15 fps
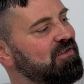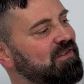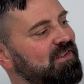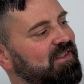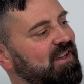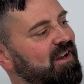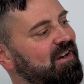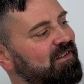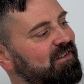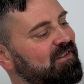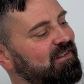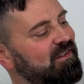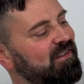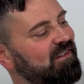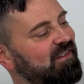designer,
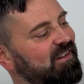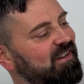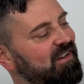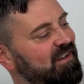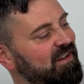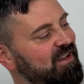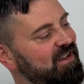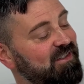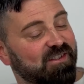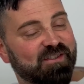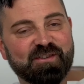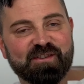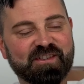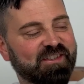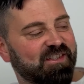is to
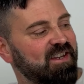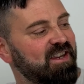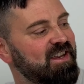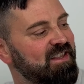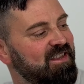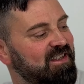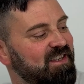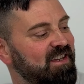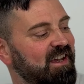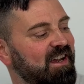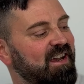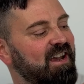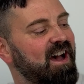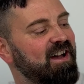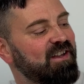see the
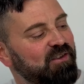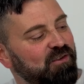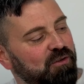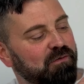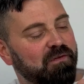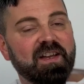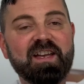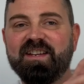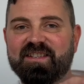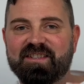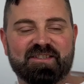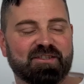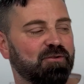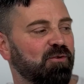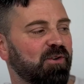kind of
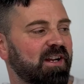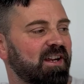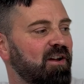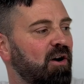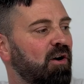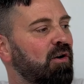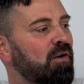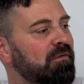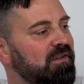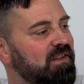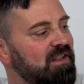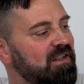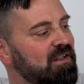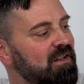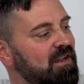history of
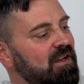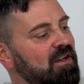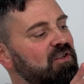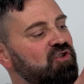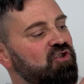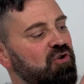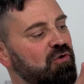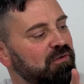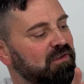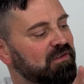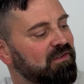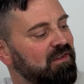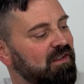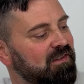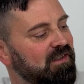the Jordan
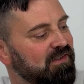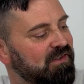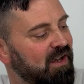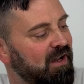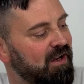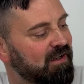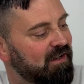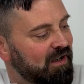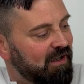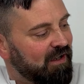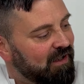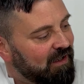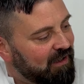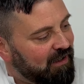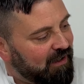design,
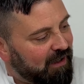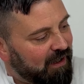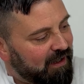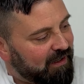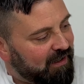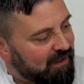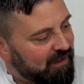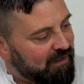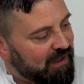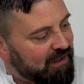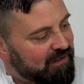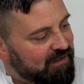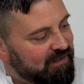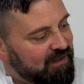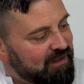like
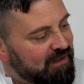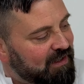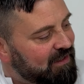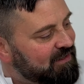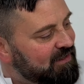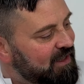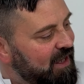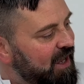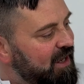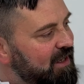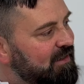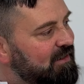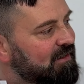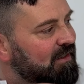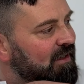
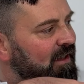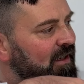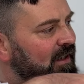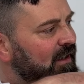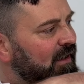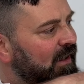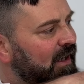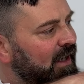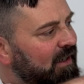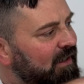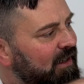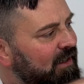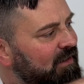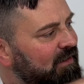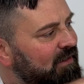1998, like
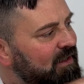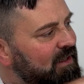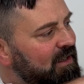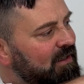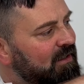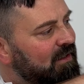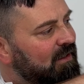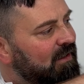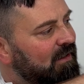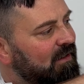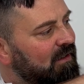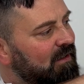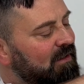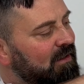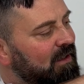
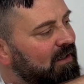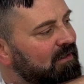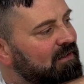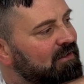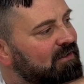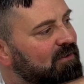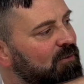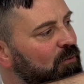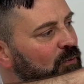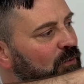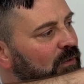1992,